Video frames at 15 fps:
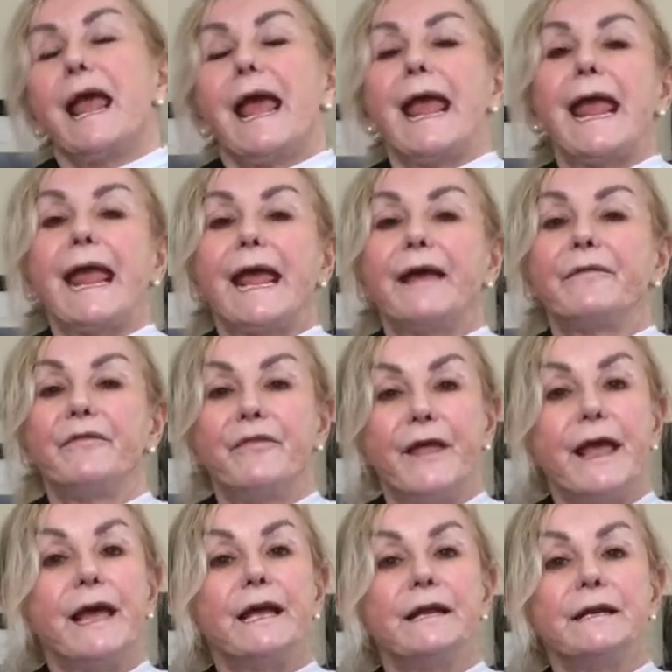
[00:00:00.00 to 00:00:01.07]
And
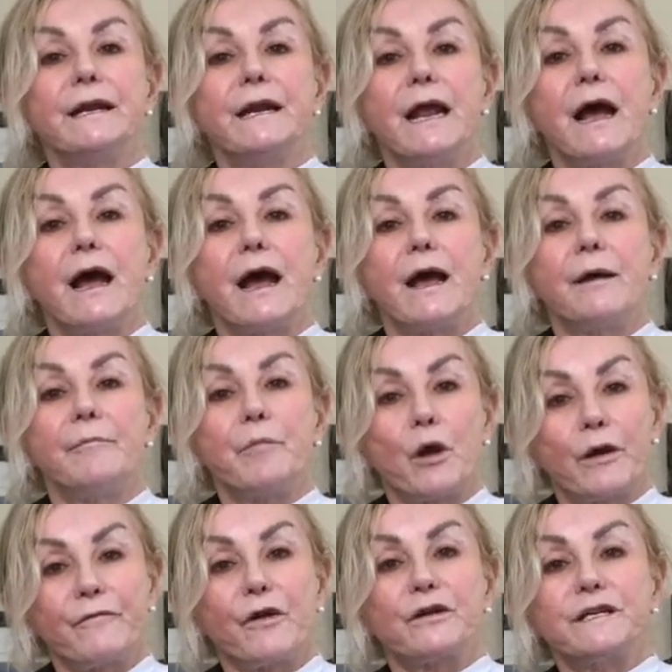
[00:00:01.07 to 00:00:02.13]
then part
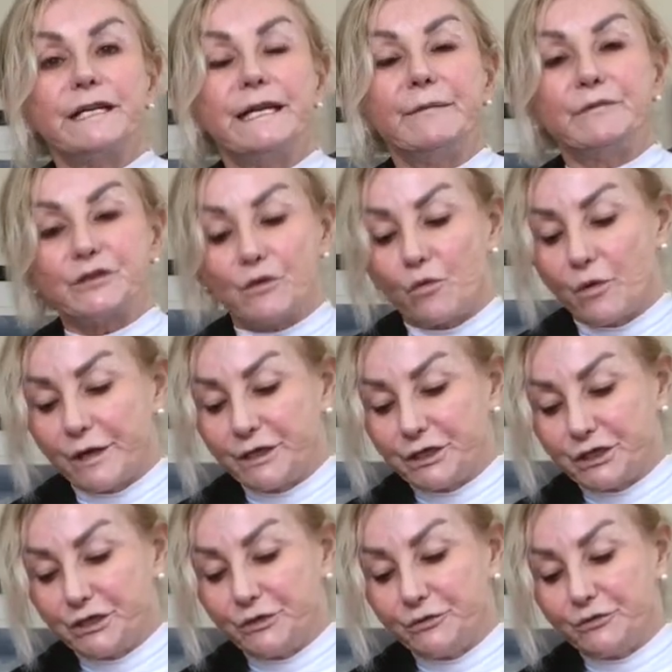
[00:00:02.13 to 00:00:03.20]
of our team is going
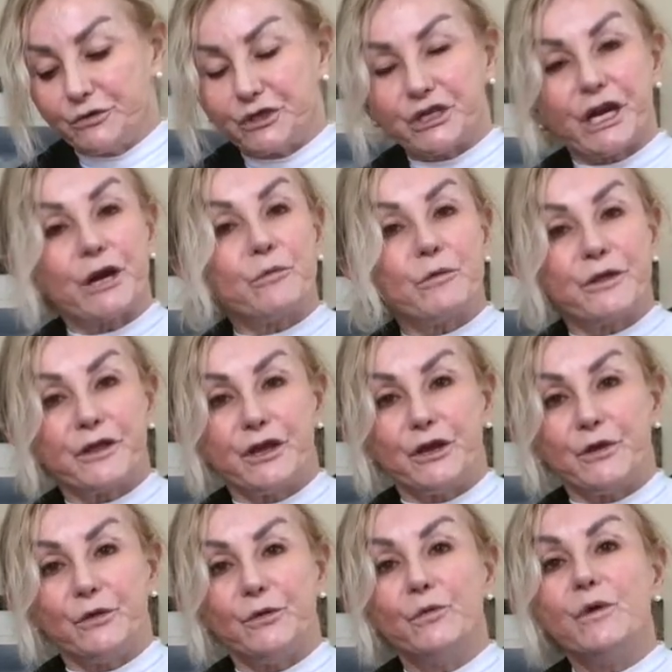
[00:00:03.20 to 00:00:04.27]
to share with
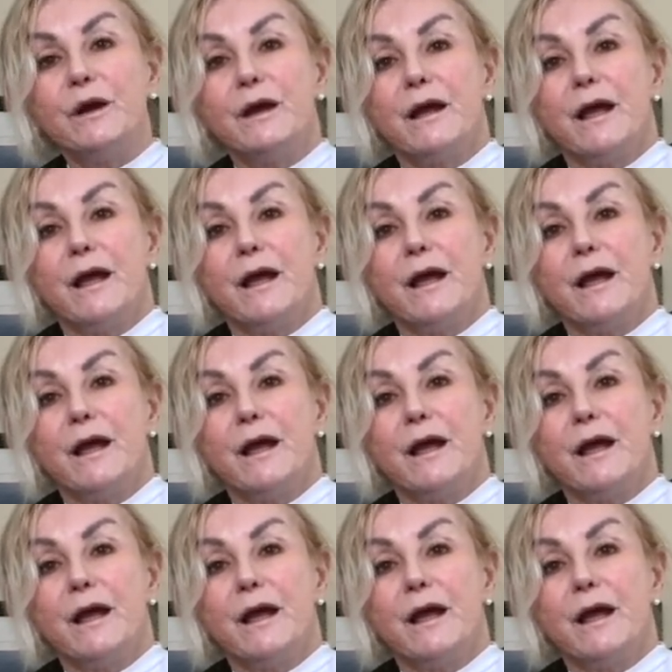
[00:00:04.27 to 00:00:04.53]
you